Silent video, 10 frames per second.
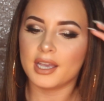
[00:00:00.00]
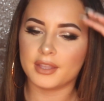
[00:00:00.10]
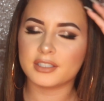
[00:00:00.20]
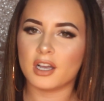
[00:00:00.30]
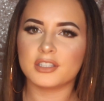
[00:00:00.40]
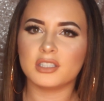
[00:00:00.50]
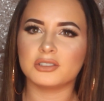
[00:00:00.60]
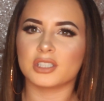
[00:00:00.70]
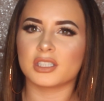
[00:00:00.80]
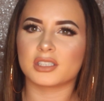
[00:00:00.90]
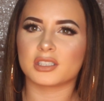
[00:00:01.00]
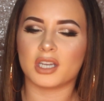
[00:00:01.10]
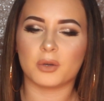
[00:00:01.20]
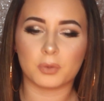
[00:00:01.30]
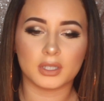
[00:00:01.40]
This also is just
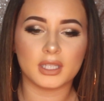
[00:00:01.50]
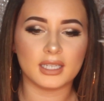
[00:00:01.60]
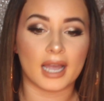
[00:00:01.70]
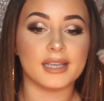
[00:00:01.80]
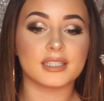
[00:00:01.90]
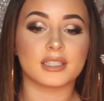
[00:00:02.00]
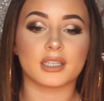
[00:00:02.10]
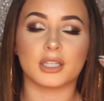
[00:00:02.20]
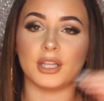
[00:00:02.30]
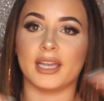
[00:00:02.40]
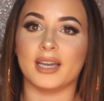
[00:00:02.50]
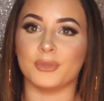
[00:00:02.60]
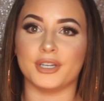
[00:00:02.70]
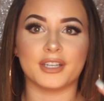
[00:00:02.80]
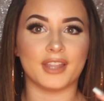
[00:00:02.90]
a really nice glam
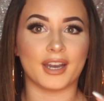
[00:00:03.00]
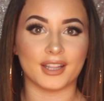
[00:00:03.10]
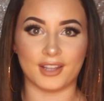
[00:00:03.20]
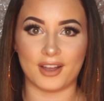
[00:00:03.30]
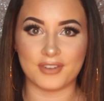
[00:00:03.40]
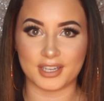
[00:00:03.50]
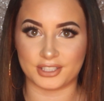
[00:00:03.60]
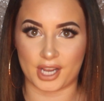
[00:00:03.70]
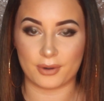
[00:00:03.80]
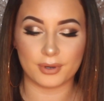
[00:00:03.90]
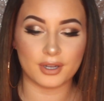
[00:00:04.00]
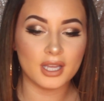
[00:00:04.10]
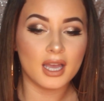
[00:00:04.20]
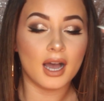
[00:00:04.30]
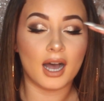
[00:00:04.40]
look that I love in general.